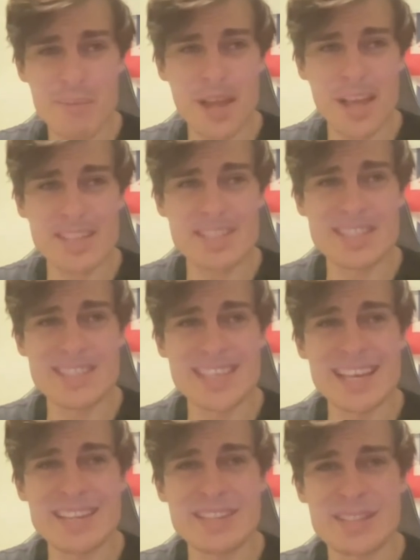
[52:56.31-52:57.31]
like
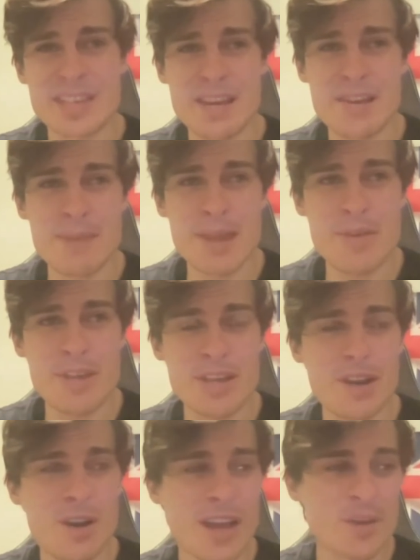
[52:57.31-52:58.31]
6th in
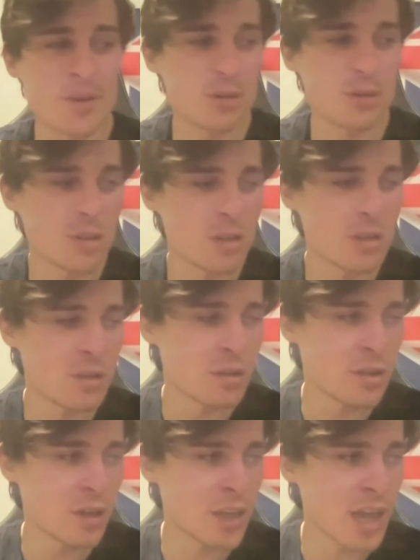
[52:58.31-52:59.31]
American Idol.
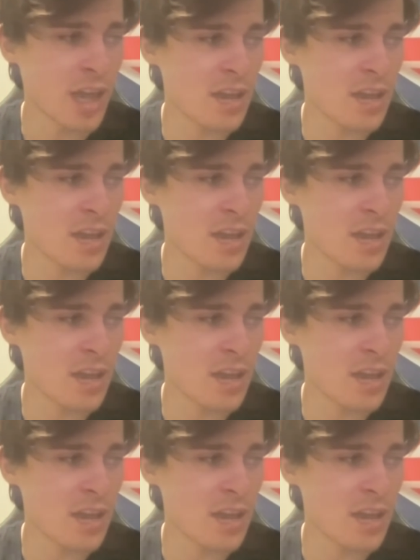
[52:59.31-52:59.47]
Okay.